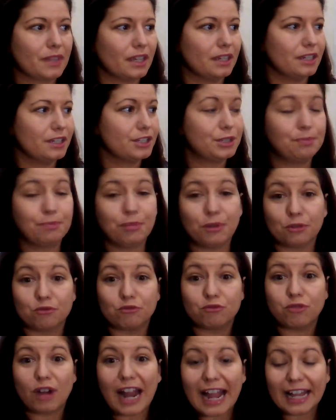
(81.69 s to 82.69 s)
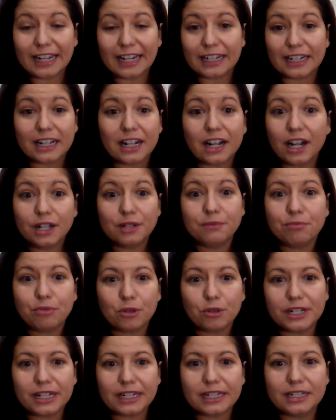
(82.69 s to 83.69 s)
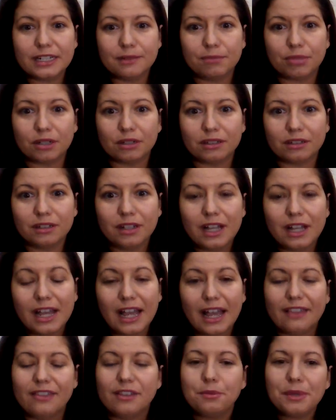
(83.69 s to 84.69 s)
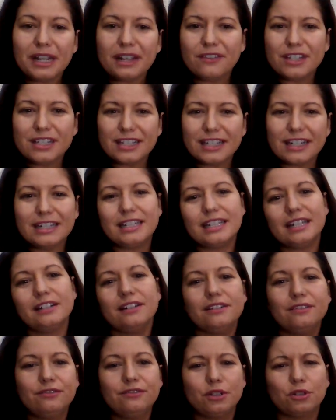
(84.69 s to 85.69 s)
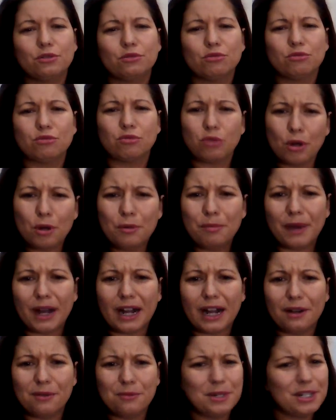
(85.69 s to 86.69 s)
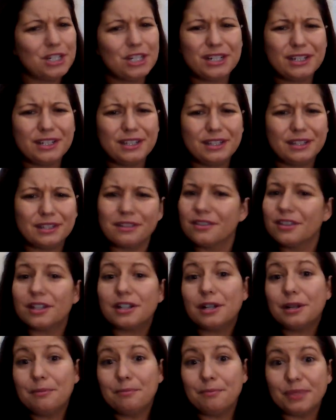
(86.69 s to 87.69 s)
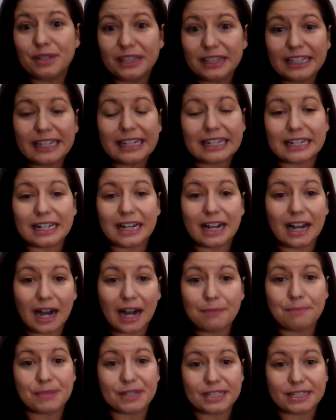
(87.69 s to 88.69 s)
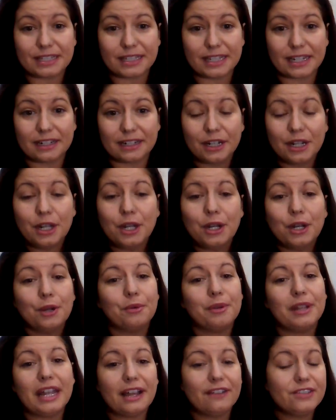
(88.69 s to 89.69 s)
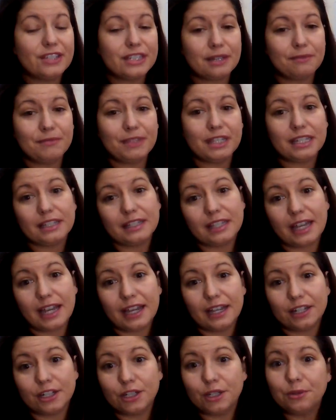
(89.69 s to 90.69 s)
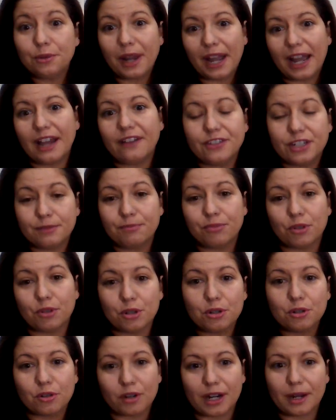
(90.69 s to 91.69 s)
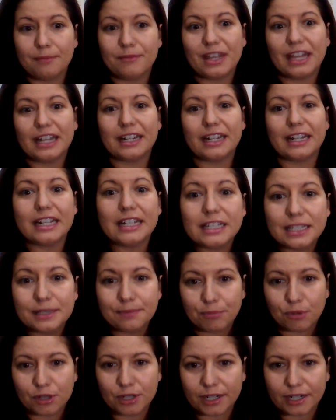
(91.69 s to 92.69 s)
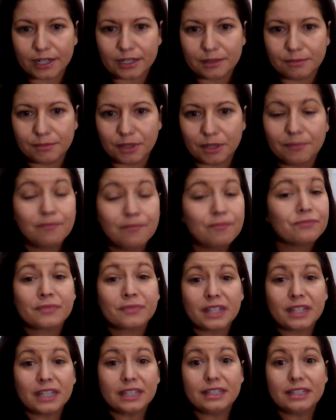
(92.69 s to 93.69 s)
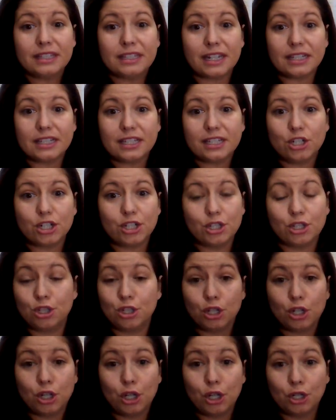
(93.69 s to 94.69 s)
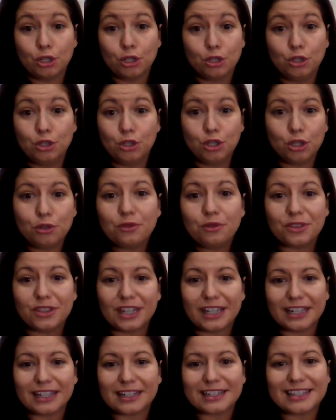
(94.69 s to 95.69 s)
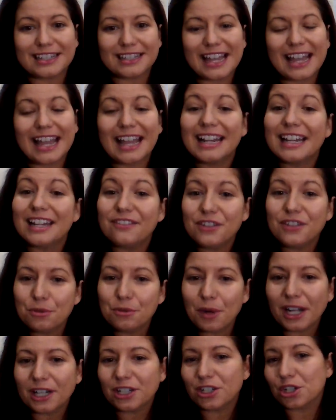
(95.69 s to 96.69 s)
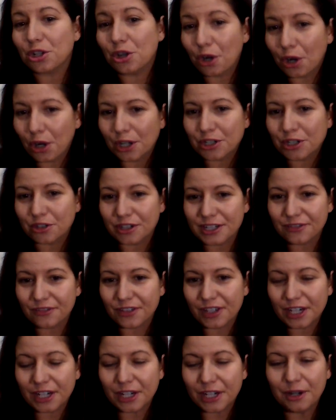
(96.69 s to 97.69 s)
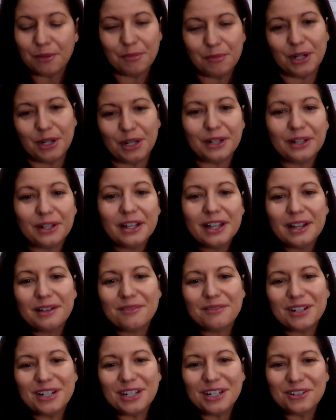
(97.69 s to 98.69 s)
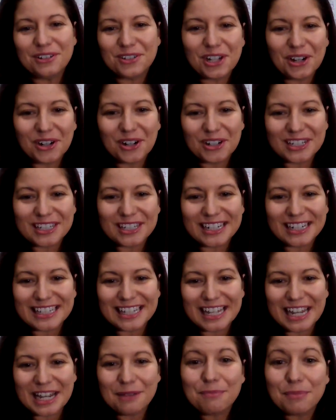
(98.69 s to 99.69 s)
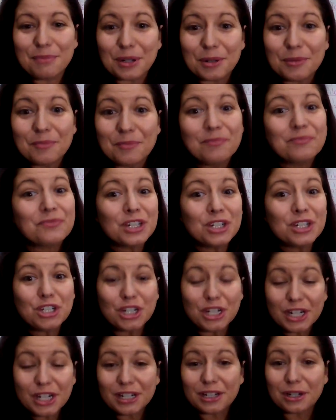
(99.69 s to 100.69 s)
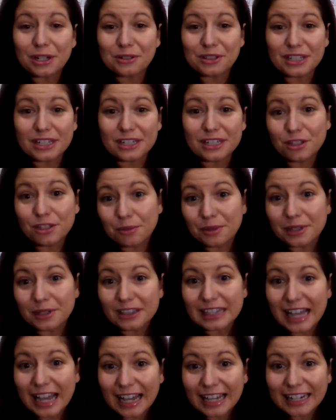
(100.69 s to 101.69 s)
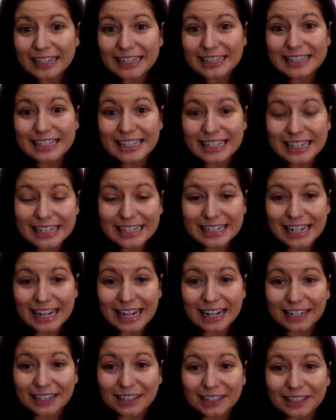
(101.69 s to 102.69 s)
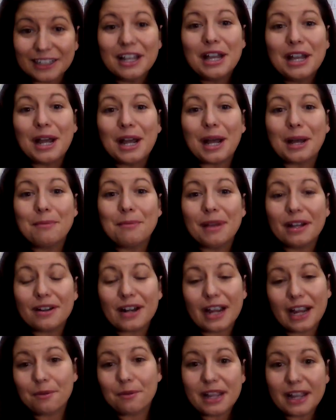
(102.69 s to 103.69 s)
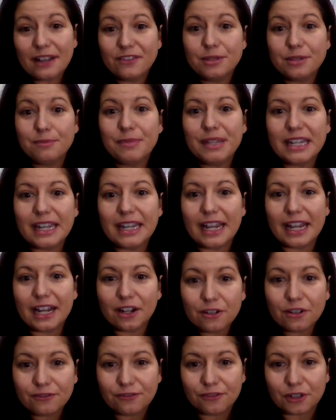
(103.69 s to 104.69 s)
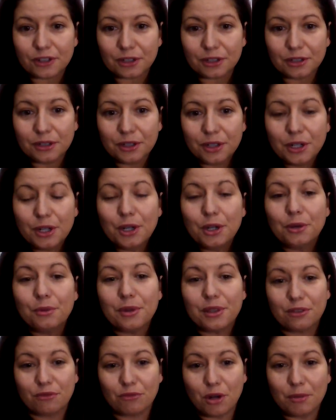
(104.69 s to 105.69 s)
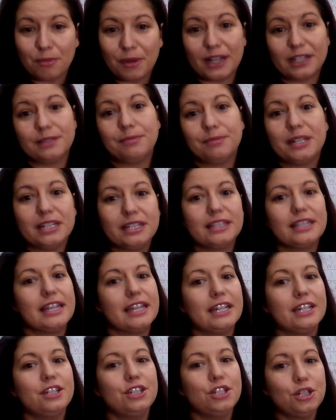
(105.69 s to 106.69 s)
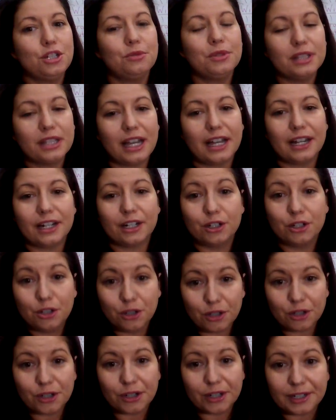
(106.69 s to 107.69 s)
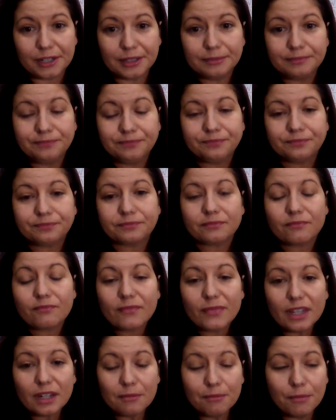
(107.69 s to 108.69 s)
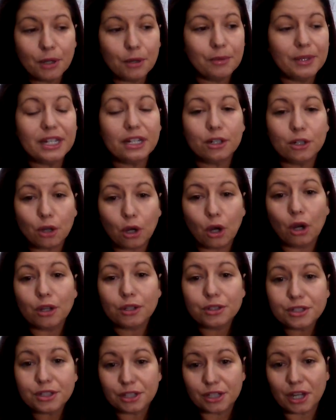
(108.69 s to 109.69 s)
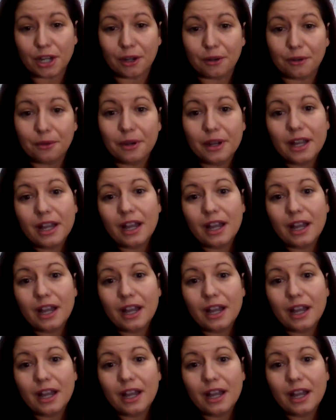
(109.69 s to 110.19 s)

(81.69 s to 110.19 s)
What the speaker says: sporadic, unpredictable. And then we have this idea of robot, which is the complete opposite. We have something that you have to program, that is predictable, that doesn't just do things. And if you watch Audrey's video, I'm gonna use her as an example. She goes into a lot of detail about how we have to be careful with robots because they can do a lot of good, but we could also